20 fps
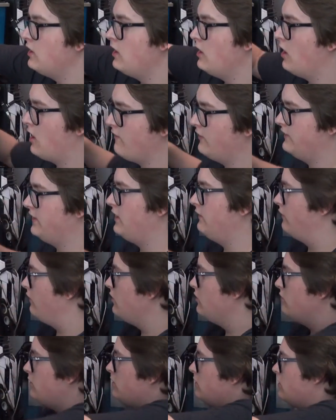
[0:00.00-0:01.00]
a cover design of your
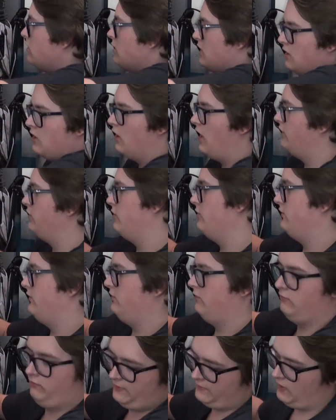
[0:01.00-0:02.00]
own. I chose to
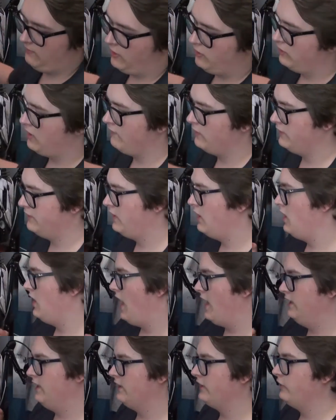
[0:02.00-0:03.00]
design my own covers. I
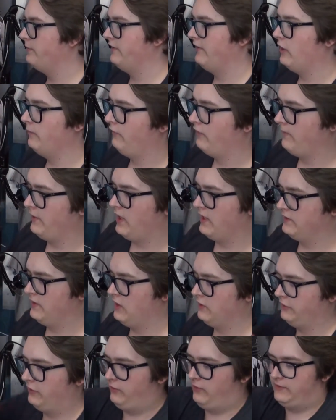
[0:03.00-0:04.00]
needed a little bit of help from the guys there,
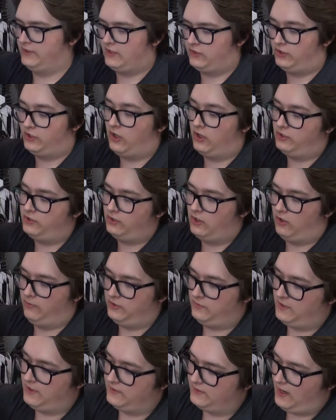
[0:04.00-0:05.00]
so it was an extra charge,
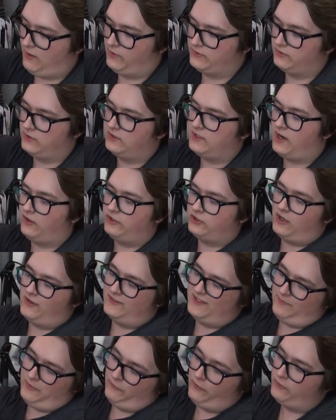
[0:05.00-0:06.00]
just because I wasn't entirely sure how to
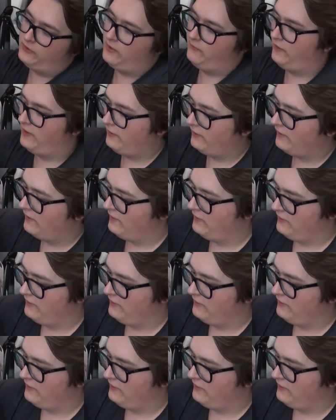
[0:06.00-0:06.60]
set up the Photoshop file